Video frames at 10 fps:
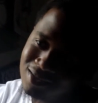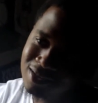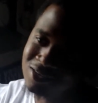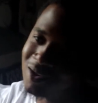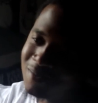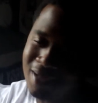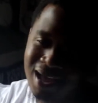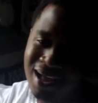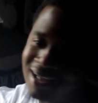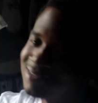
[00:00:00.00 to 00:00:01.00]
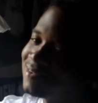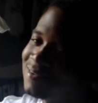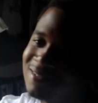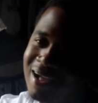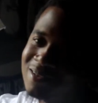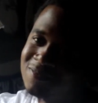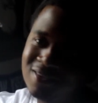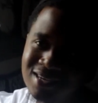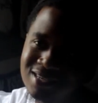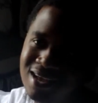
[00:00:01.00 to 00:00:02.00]
and Joey Badass, so that was
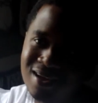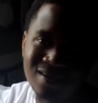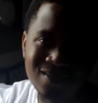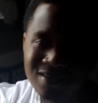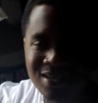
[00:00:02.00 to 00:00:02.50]
fun as hell.